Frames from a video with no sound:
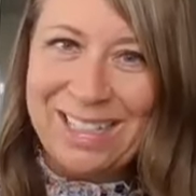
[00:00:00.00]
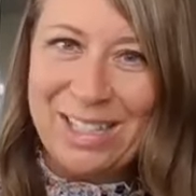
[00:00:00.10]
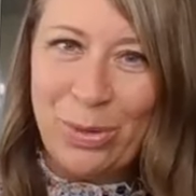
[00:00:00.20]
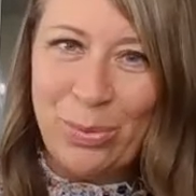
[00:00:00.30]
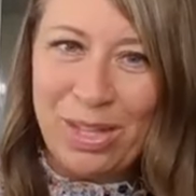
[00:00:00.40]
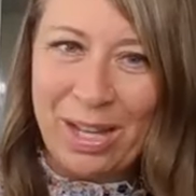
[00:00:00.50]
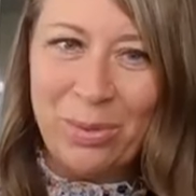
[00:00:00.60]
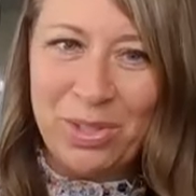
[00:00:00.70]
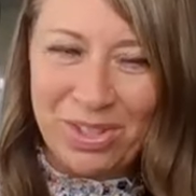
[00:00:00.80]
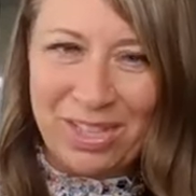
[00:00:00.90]
So
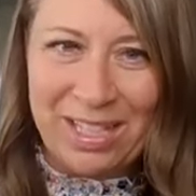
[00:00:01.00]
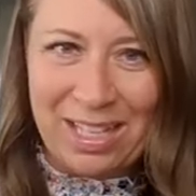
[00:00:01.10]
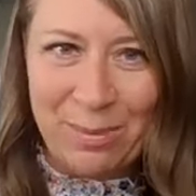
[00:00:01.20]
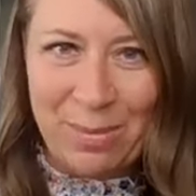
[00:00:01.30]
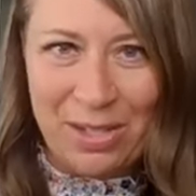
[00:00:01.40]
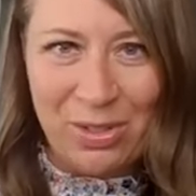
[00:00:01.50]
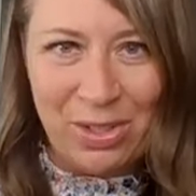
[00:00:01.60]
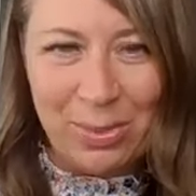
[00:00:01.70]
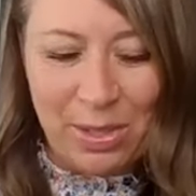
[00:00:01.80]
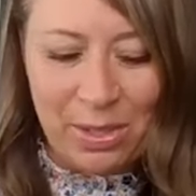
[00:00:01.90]
like when you're cleaning it, make sure
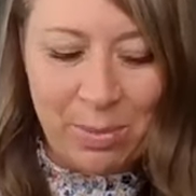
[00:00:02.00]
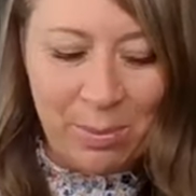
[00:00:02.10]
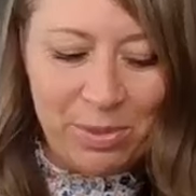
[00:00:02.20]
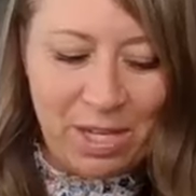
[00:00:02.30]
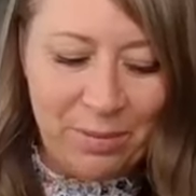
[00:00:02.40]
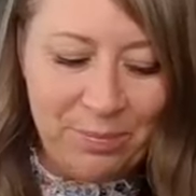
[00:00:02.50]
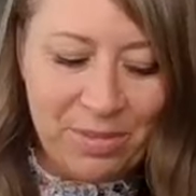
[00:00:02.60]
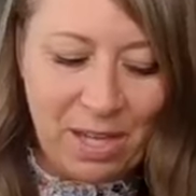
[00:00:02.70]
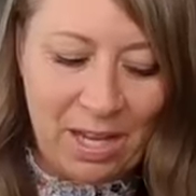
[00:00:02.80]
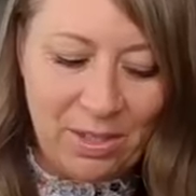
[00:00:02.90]
you spray the paper towel
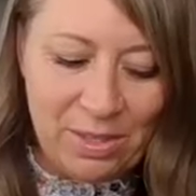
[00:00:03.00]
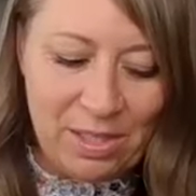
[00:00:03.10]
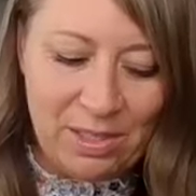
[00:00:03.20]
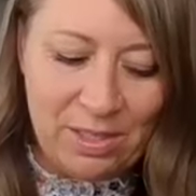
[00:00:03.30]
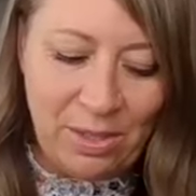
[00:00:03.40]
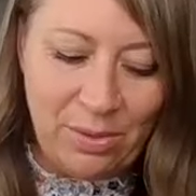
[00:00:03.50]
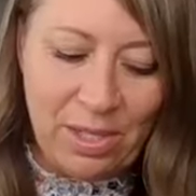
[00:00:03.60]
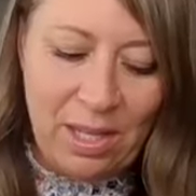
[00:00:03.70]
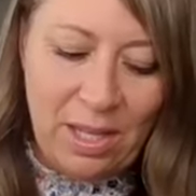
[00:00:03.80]
and use it. So